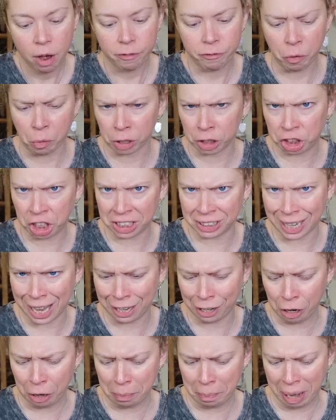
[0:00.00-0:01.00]
fortune
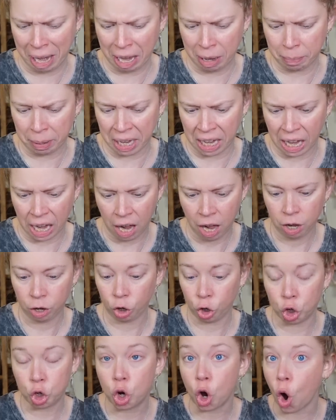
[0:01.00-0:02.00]
teller baby,
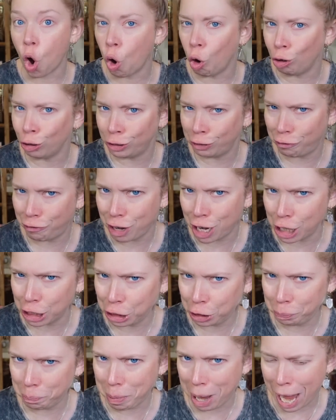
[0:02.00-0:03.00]

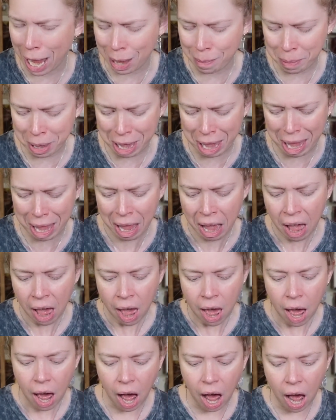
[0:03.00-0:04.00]
goldfish baby,
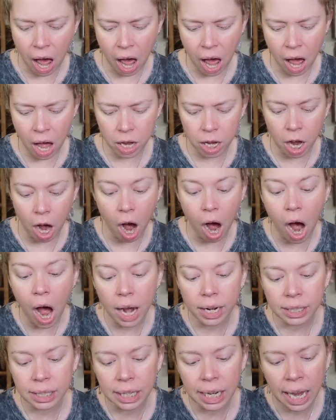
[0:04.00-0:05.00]

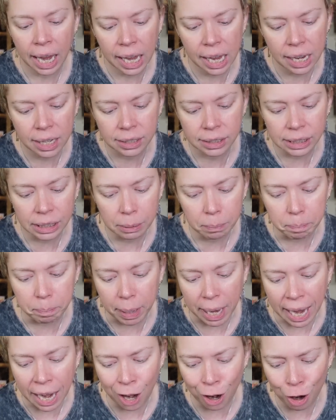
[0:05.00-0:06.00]
cotton candy
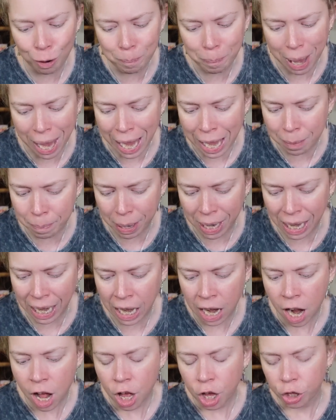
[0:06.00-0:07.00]
bear
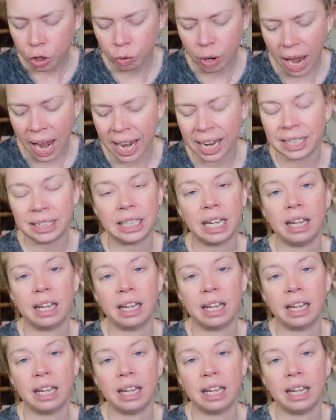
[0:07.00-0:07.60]
baby. You guys,